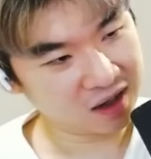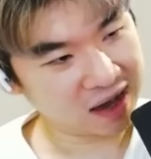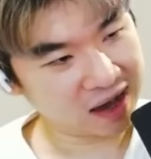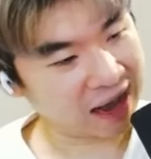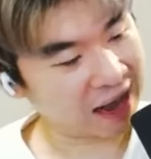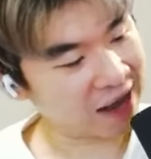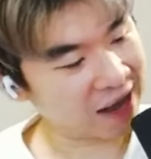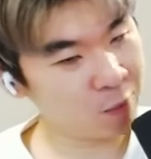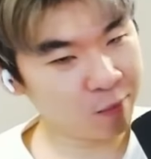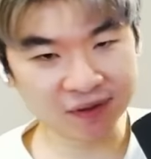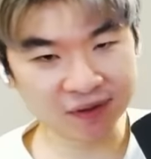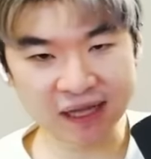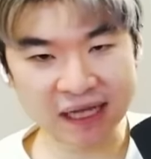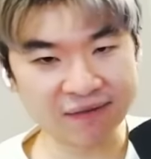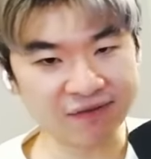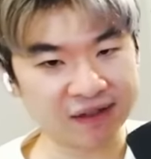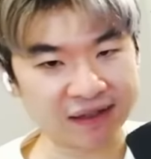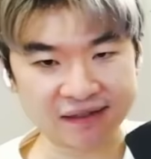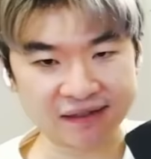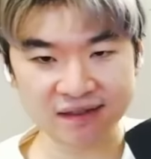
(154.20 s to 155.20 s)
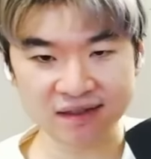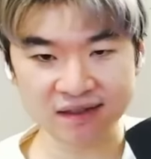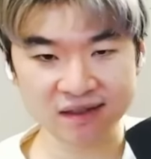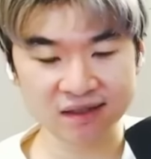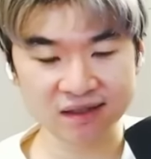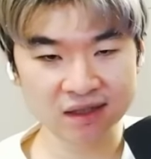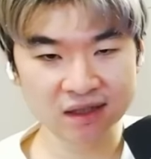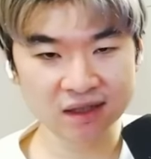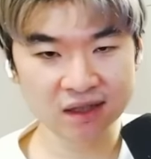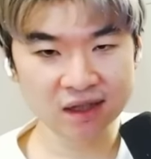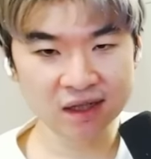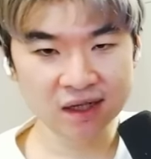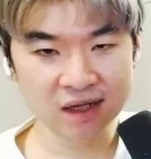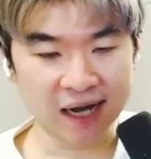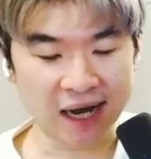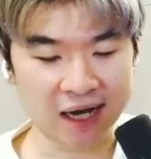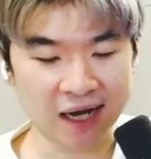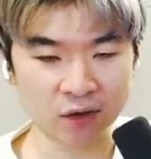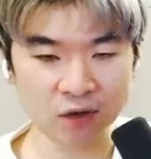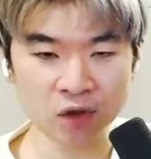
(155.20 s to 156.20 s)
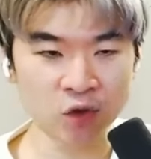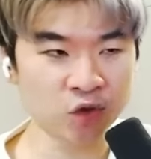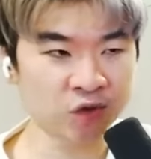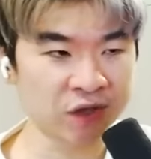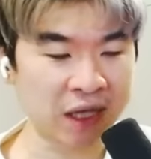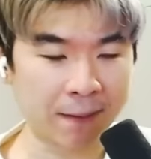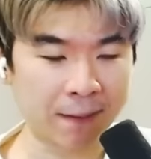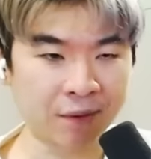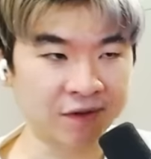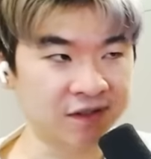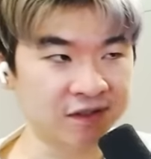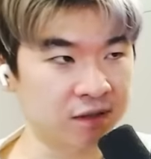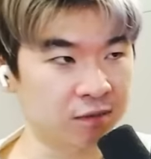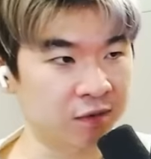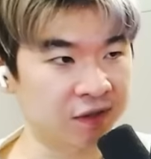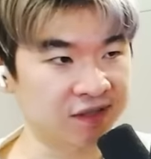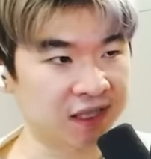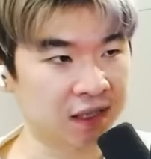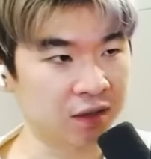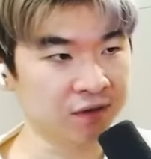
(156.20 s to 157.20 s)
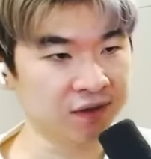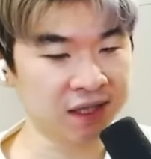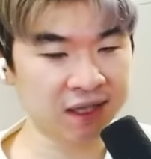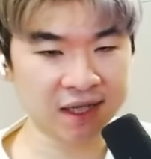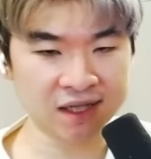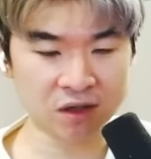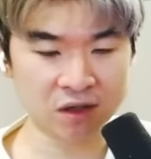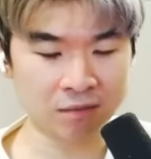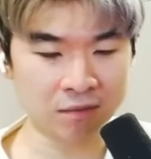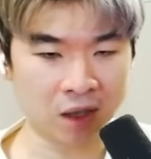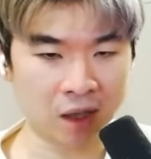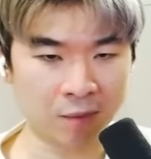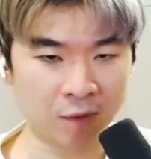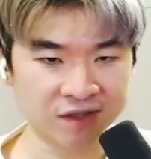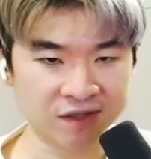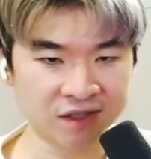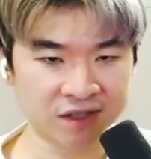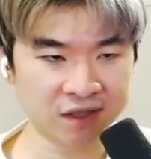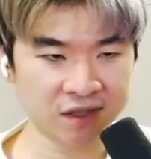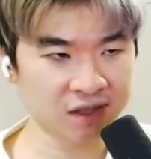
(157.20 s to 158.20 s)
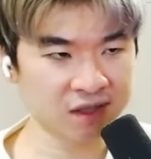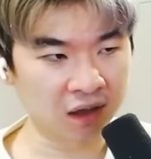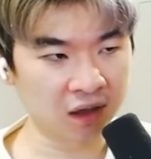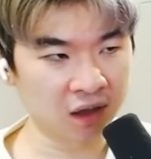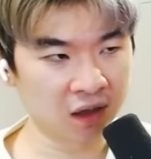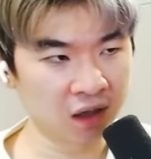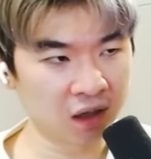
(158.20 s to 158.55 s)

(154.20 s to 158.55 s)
I don't believe this. I don't know who that person was. I don't think it's her mom, was it?